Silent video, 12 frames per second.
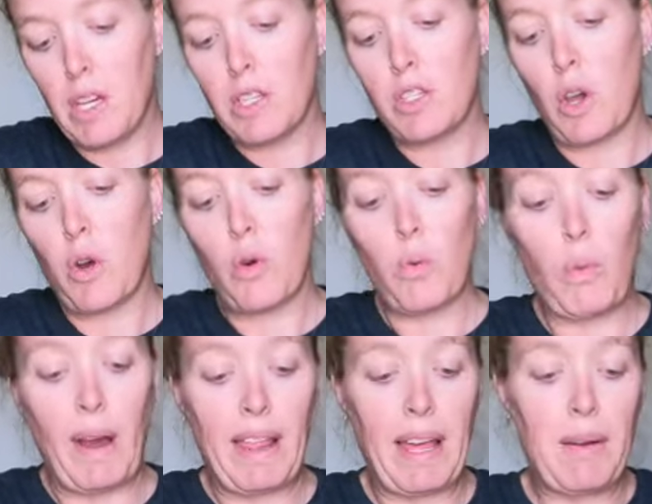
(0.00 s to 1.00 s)
So
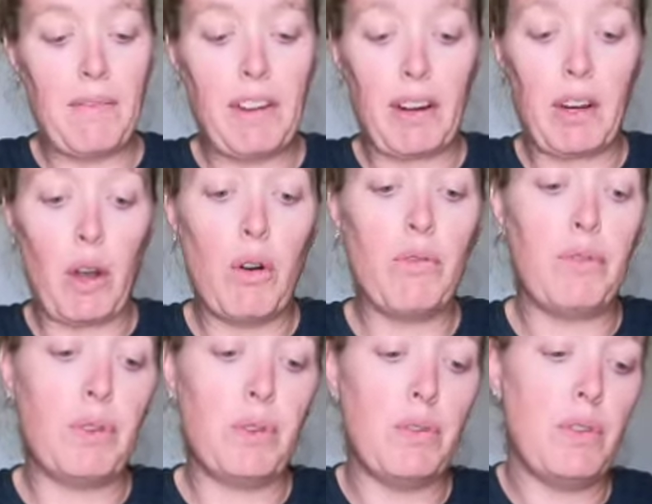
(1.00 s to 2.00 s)
while I'm very
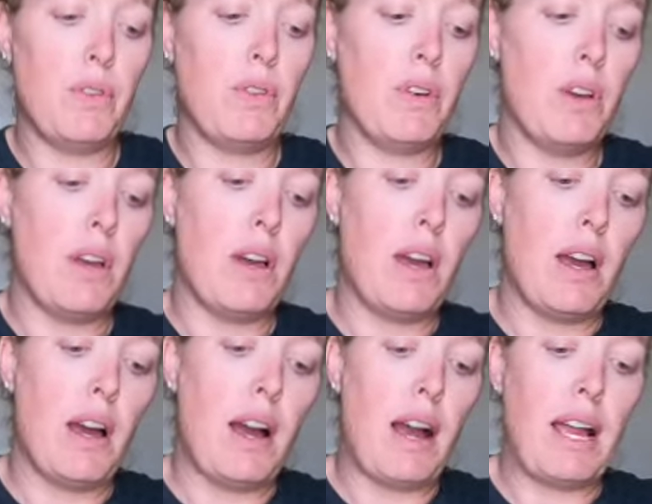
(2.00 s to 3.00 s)
hopeful,
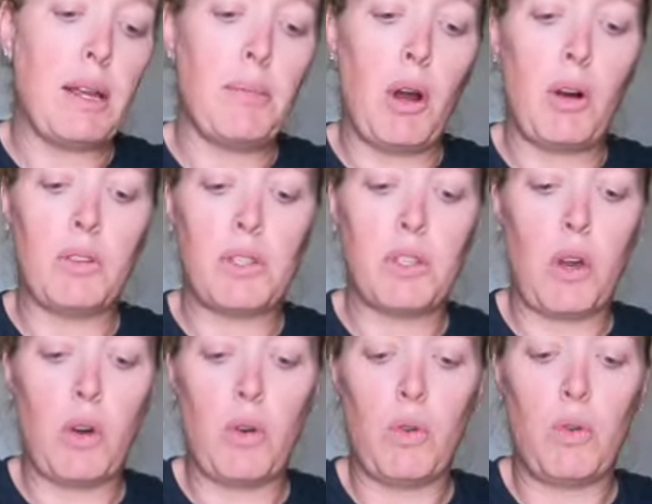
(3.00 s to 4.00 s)
I am
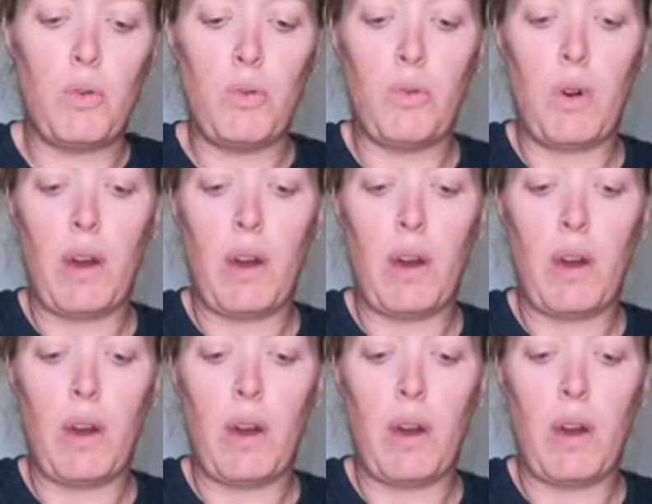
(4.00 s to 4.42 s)
also